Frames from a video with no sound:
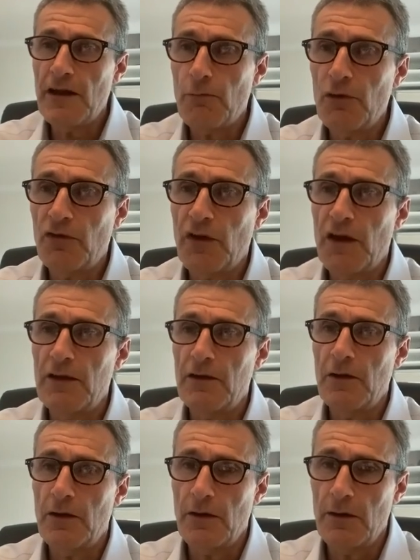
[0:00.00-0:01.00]
I would say, in
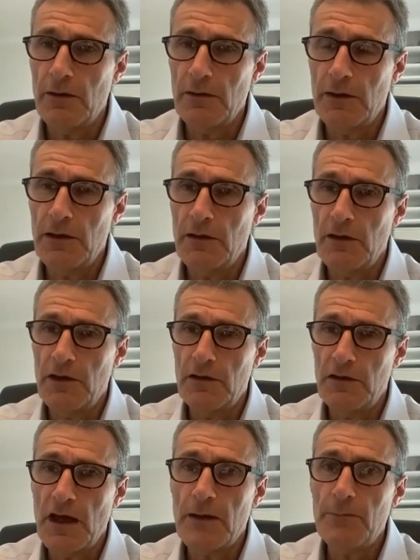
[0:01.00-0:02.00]
the